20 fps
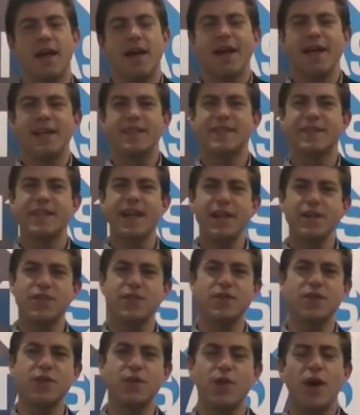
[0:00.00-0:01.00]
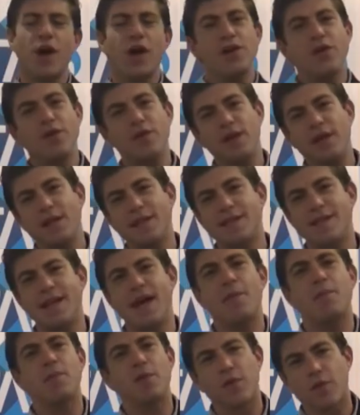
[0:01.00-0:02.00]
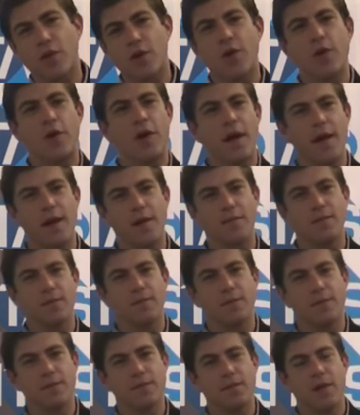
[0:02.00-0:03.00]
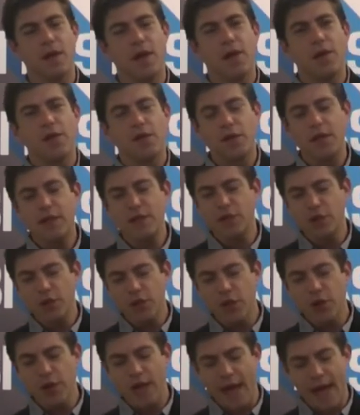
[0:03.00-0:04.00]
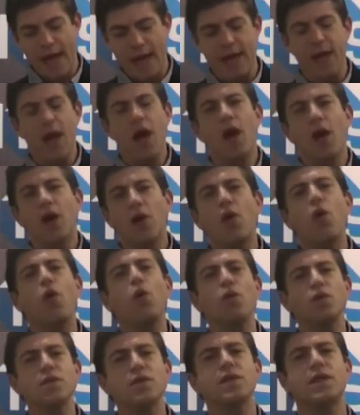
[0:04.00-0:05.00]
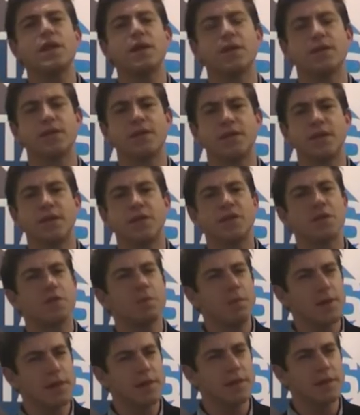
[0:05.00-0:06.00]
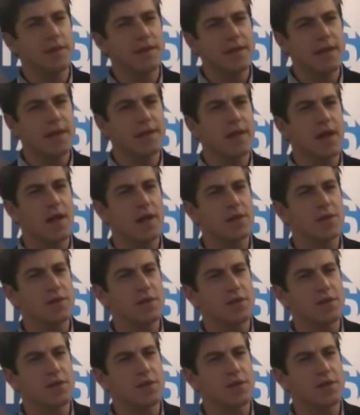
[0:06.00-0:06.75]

In Stage 2, you need depth learning. You need to look at core skills such as business technology